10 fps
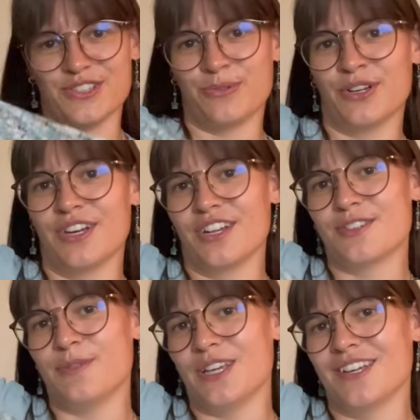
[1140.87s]
wanted it
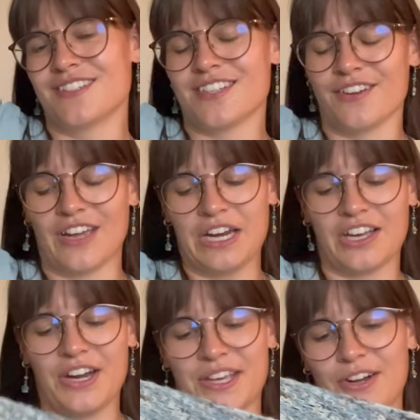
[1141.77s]
to be, instead of kind of
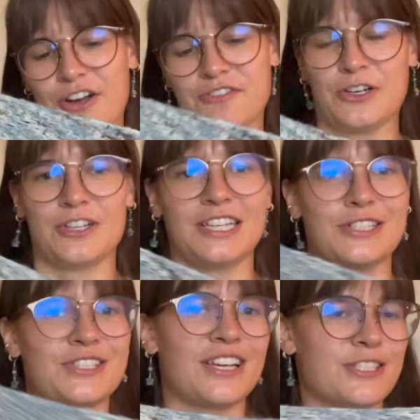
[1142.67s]
cutting it off early
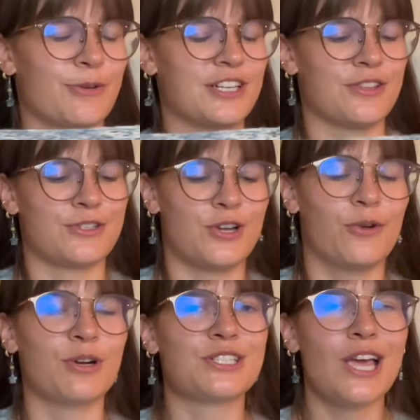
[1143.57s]
just to get to wear it to the show,
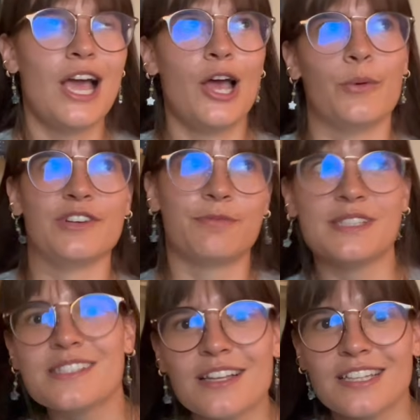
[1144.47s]
which would have
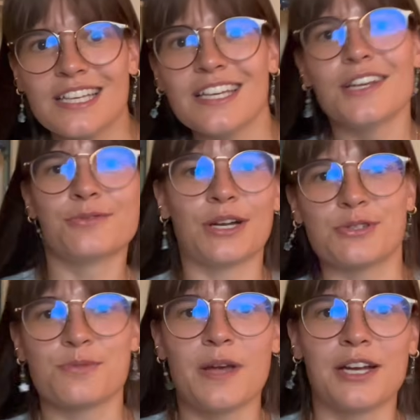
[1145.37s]
been silly in
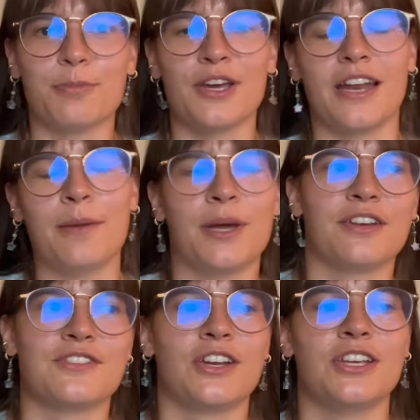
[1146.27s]
retrospect, but I might
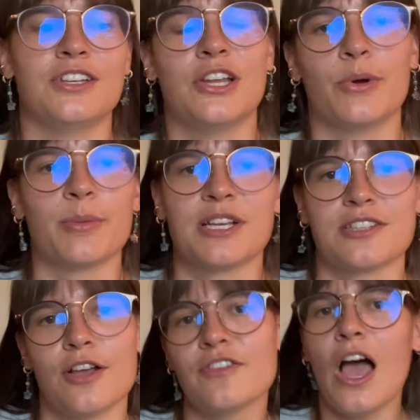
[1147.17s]
have done it knowing myself.